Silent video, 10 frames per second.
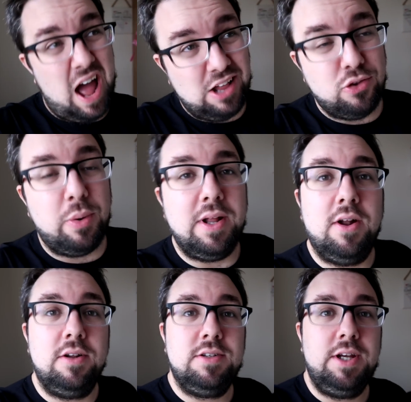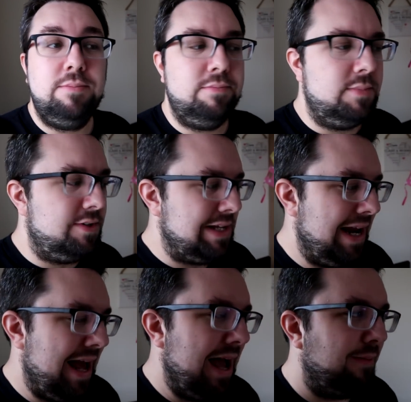and 2019. See
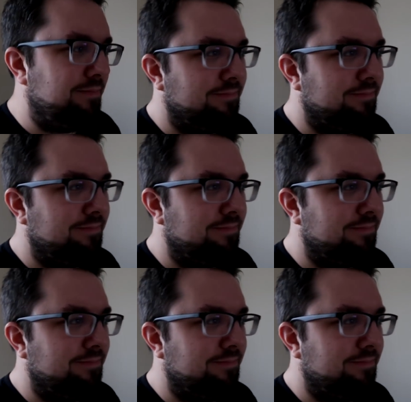you later.